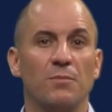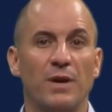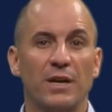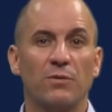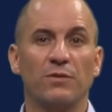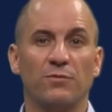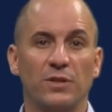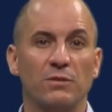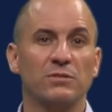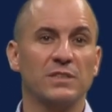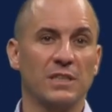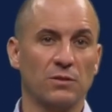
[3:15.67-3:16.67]
microwave
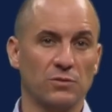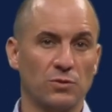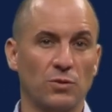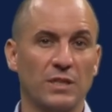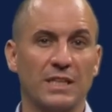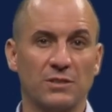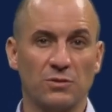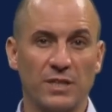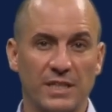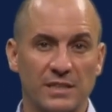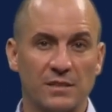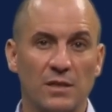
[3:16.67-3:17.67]
frequency control
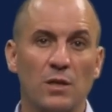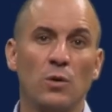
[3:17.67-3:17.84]
electronics,